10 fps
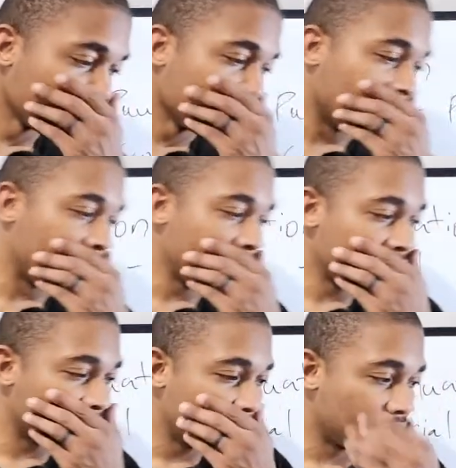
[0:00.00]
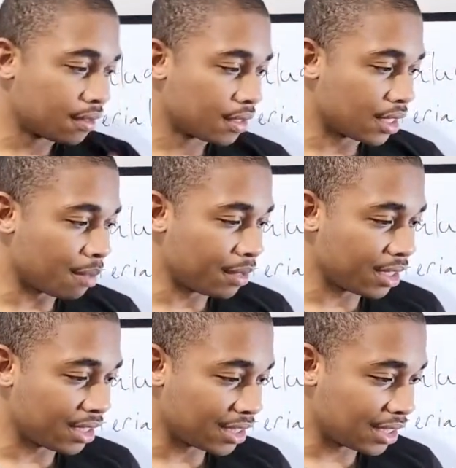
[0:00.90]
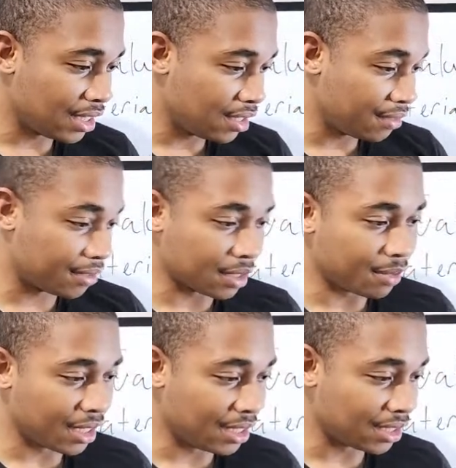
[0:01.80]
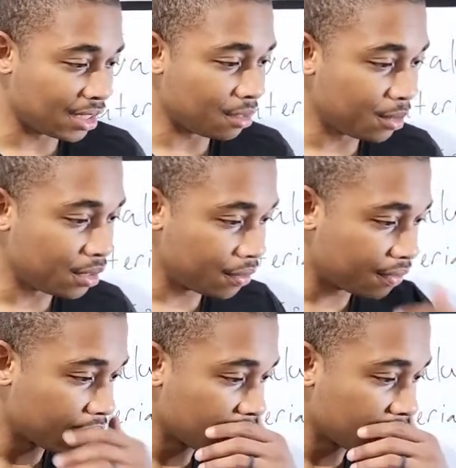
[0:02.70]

I'm looking to seeing if somebody can see the move.